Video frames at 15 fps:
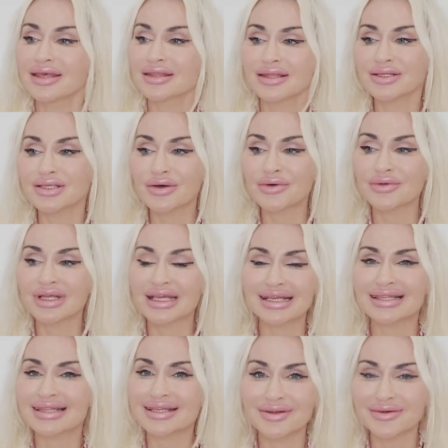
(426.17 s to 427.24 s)
They don't
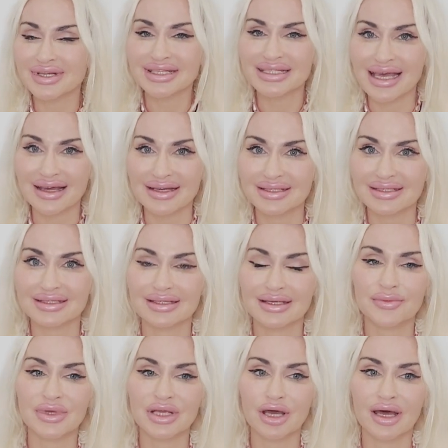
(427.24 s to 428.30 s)
exist,
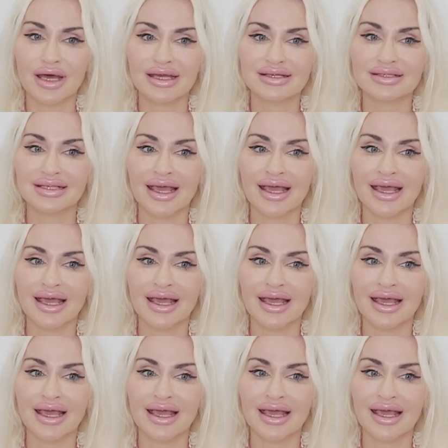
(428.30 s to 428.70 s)
because